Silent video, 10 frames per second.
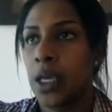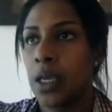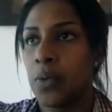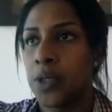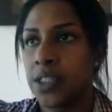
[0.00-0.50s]

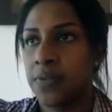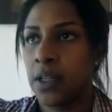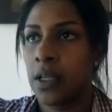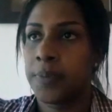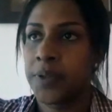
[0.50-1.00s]
we
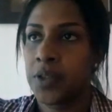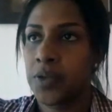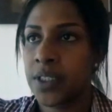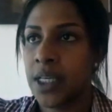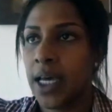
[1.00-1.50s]
developed
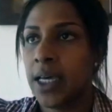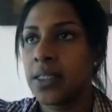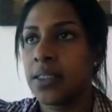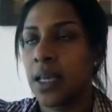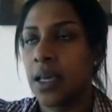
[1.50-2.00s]
those
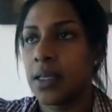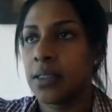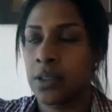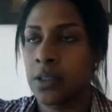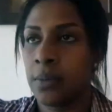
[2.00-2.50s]
guides,
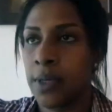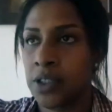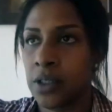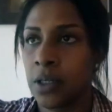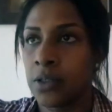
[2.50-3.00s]
and the
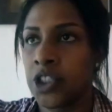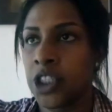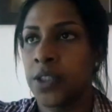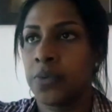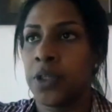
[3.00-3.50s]
methodology
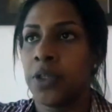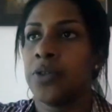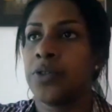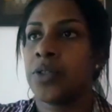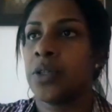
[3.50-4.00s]
that we
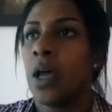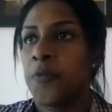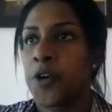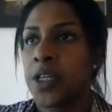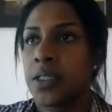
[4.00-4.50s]
use
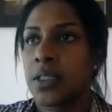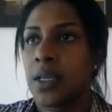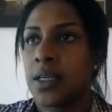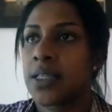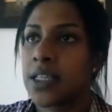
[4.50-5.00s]
for this
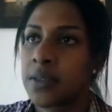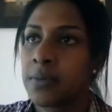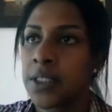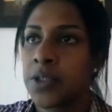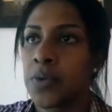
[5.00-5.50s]

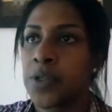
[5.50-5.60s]
assessment was